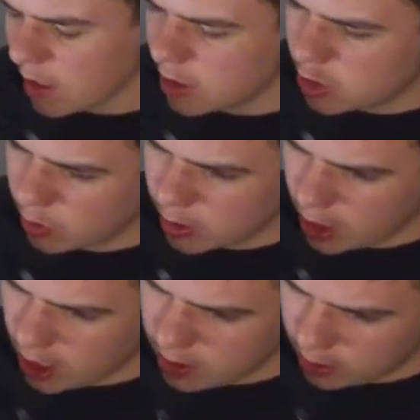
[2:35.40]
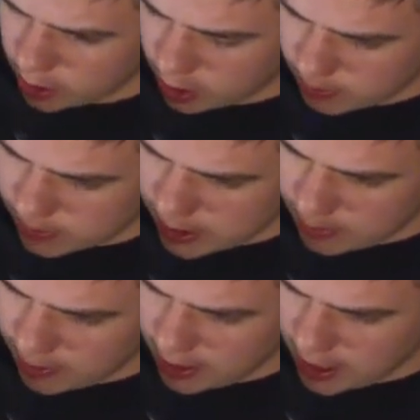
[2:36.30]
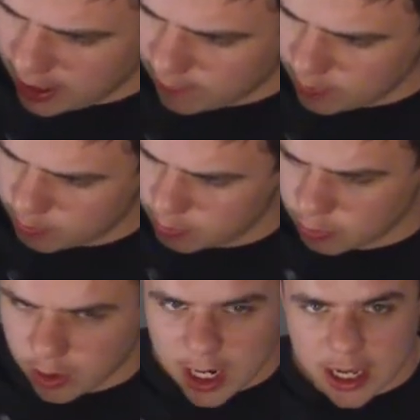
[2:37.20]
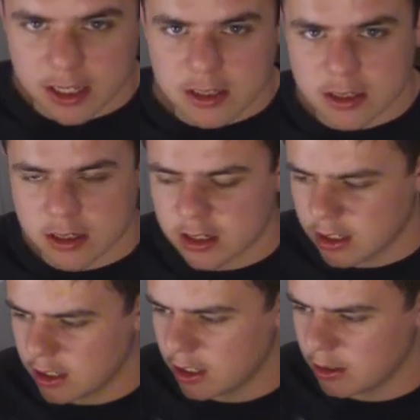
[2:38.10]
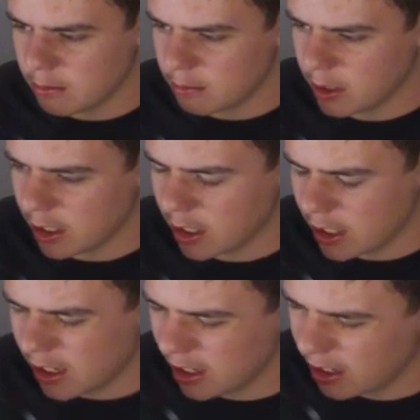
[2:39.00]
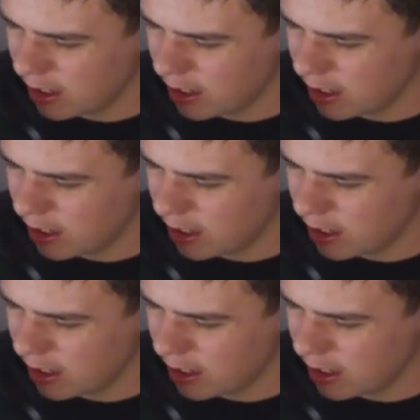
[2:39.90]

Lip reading: And so in other terms, they may have a breast, but...